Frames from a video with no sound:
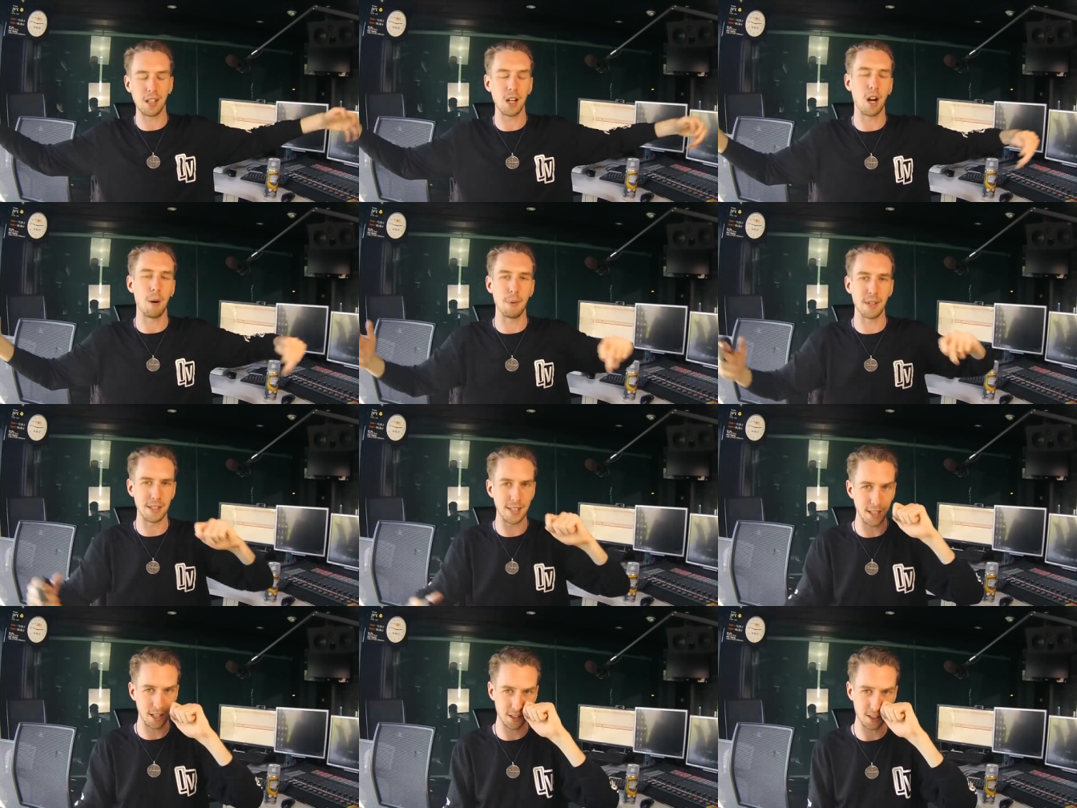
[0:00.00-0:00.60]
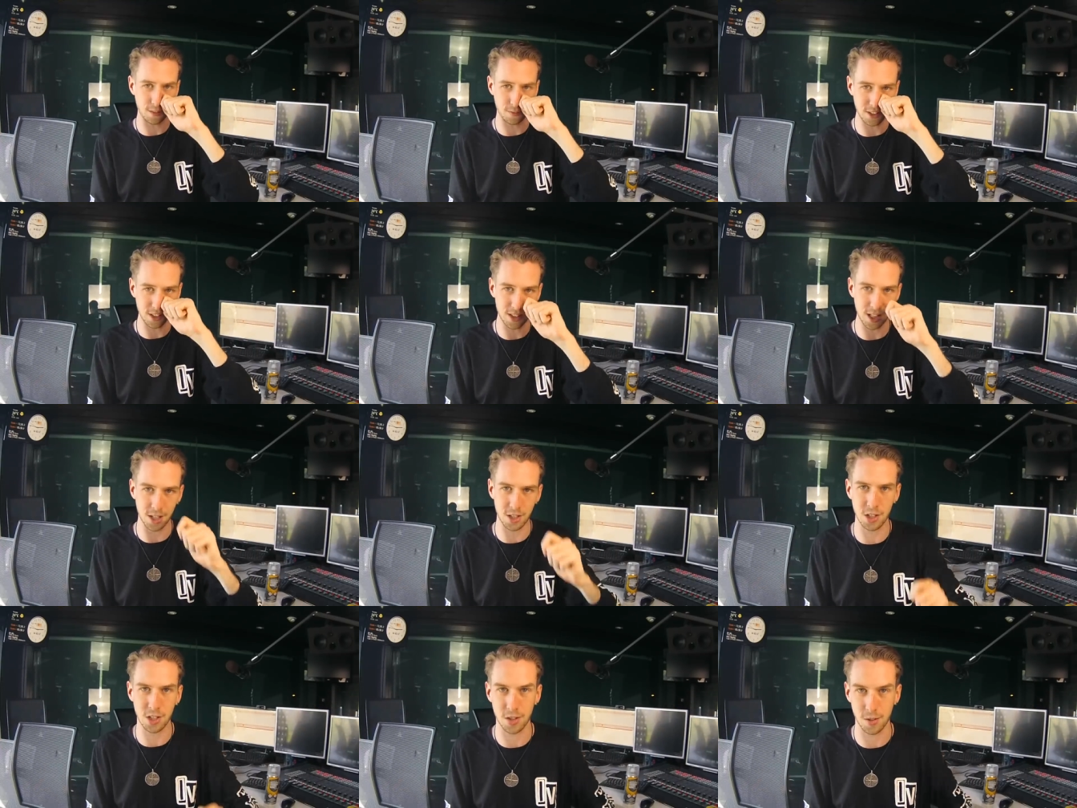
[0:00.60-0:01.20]
No, but seriously, if you
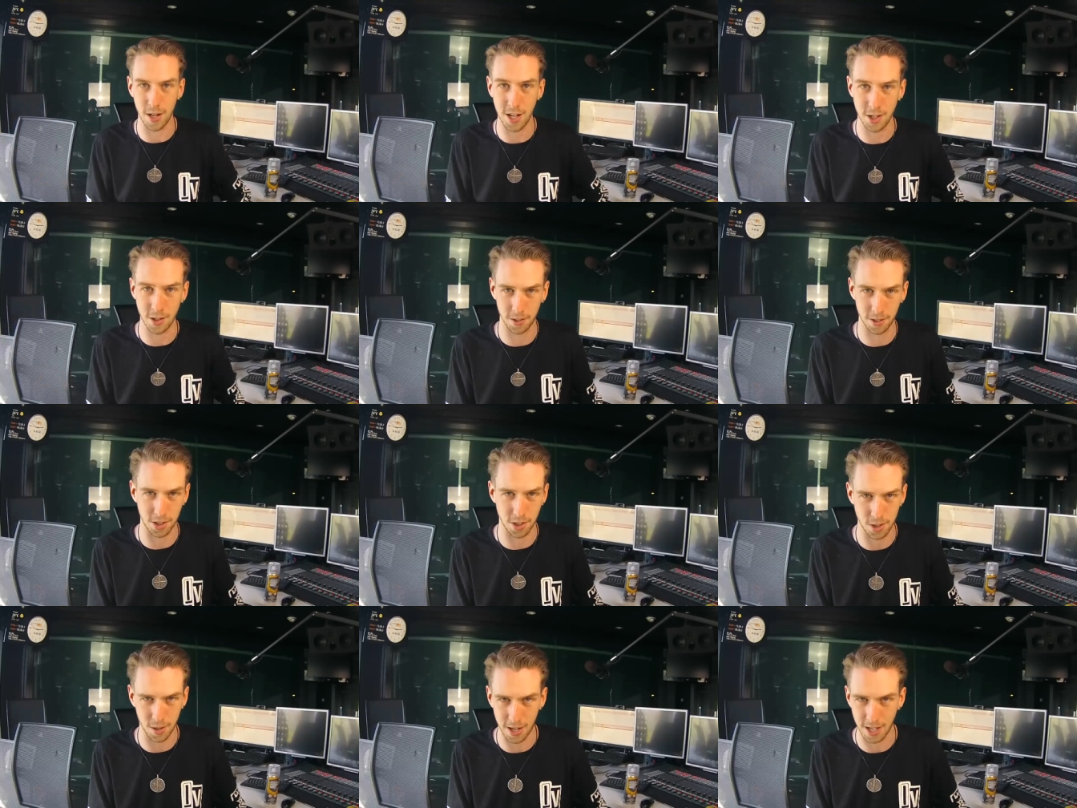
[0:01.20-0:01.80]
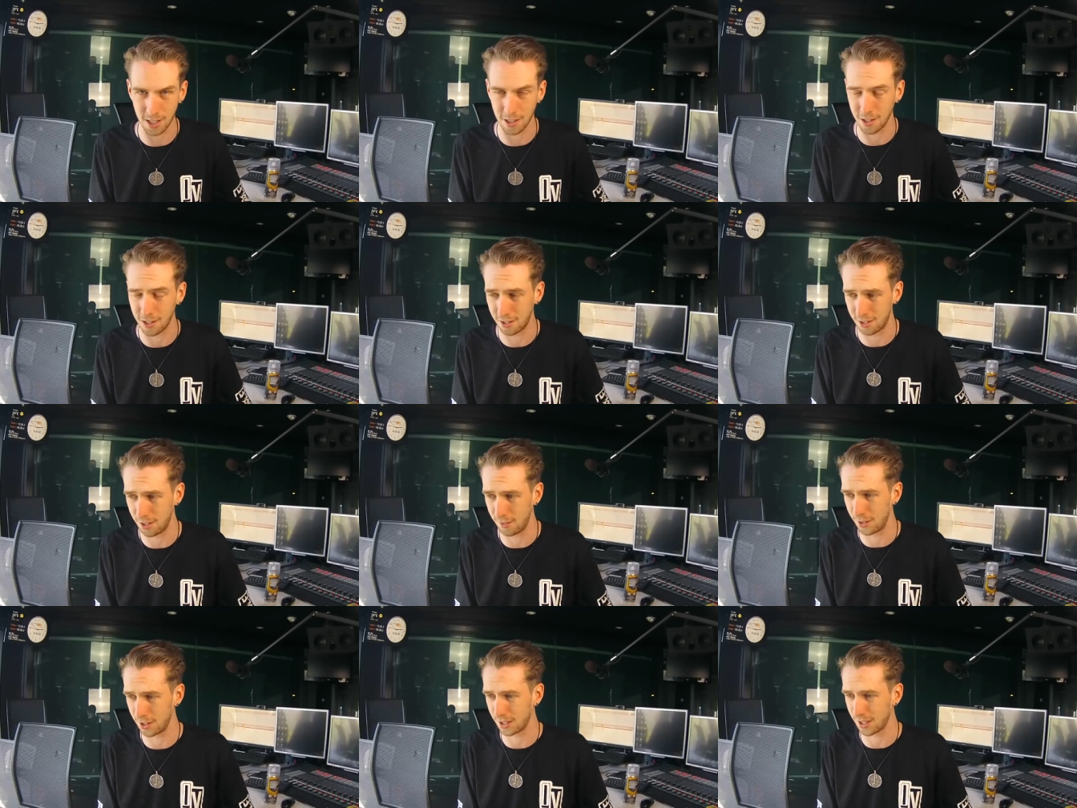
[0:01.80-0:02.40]
touch a stranger on the train, you
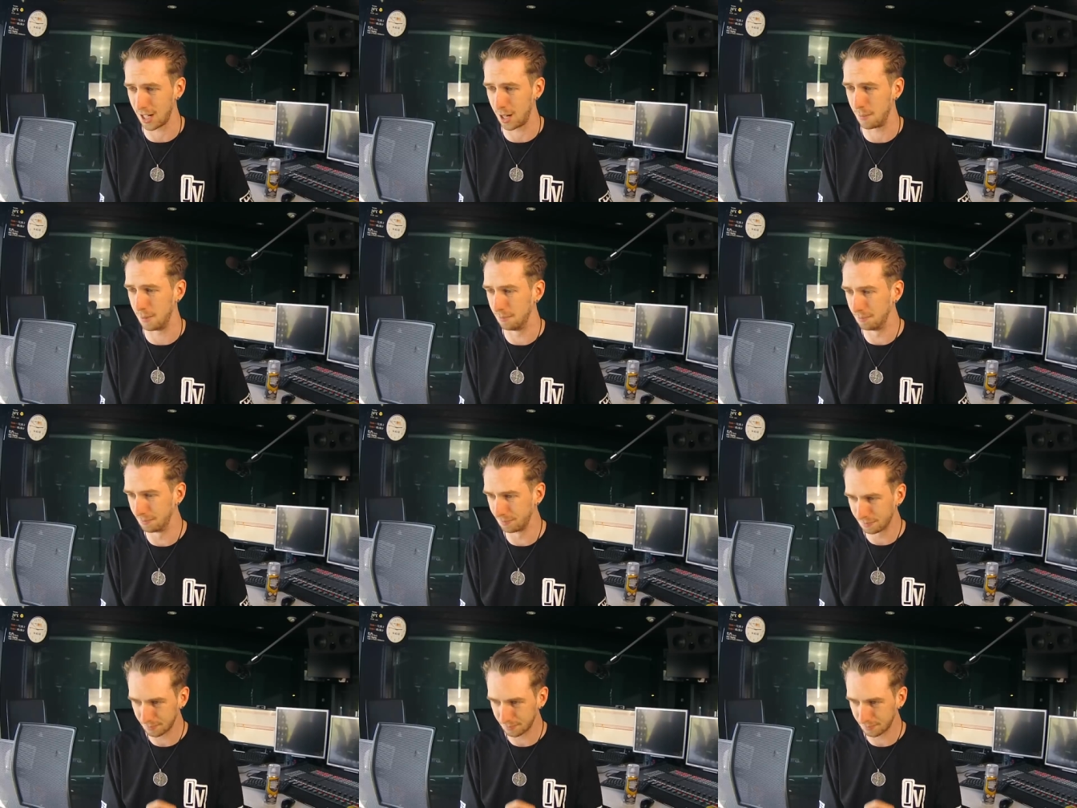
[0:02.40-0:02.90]
deserve what's coming.